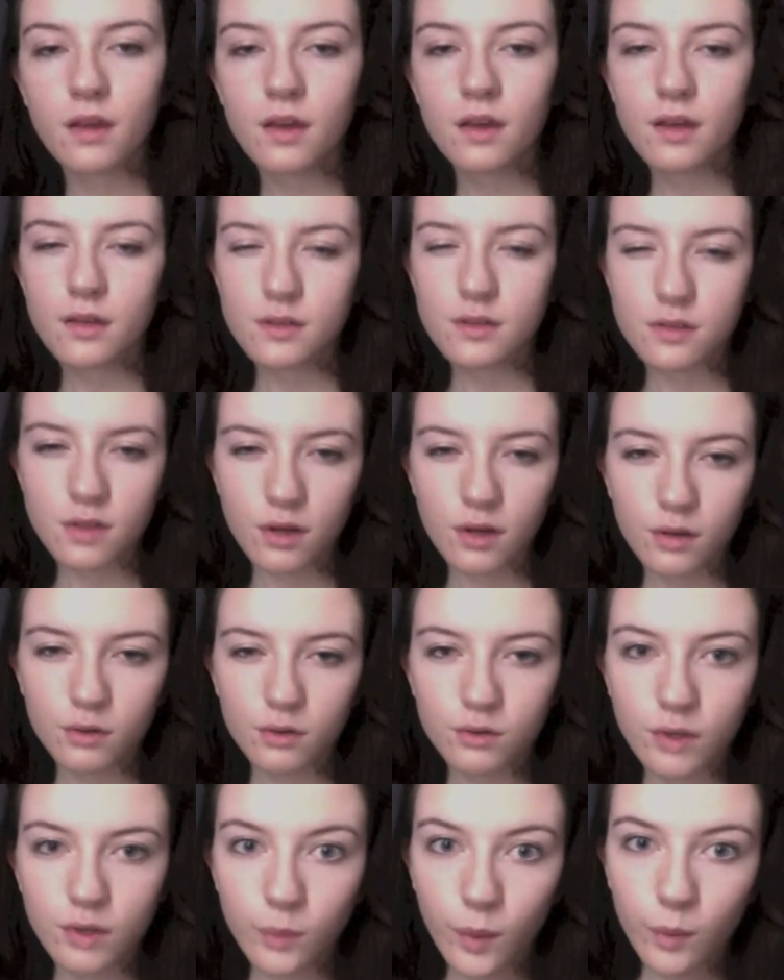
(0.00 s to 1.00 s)
So
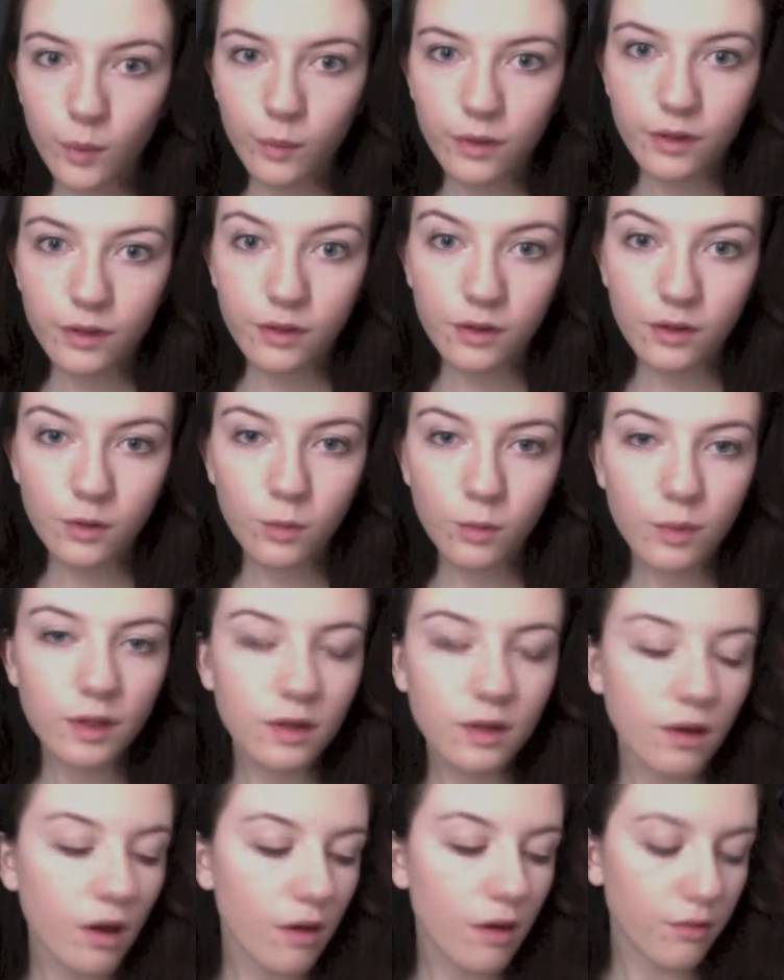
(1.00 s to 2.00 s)
it might be a little bit
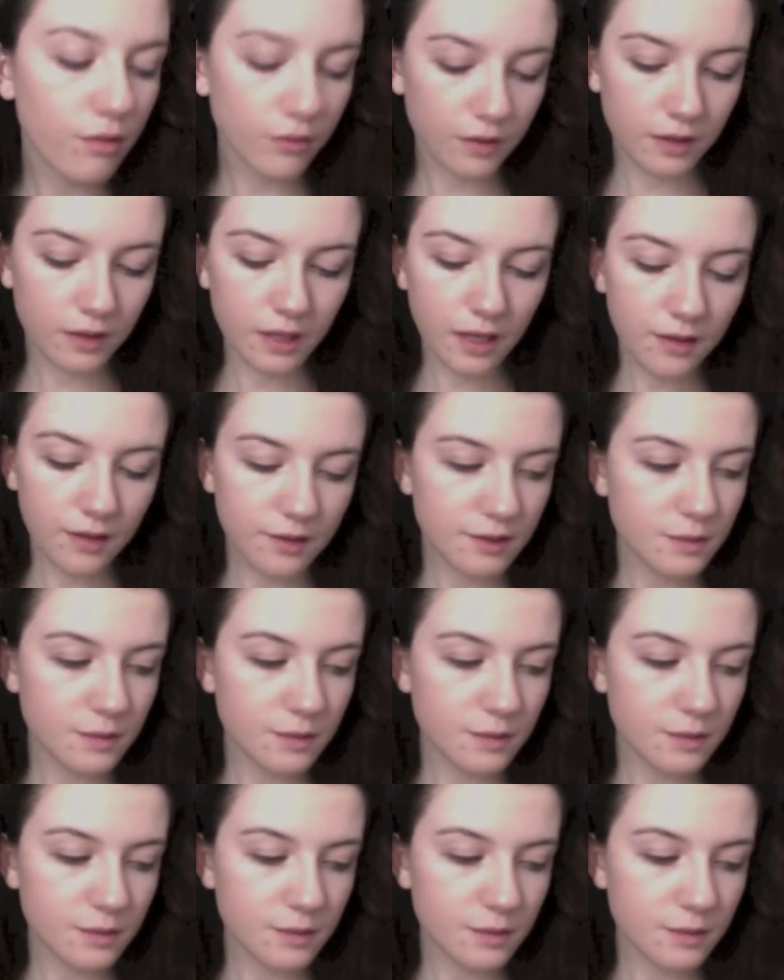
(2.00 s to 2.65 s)
off for the colors,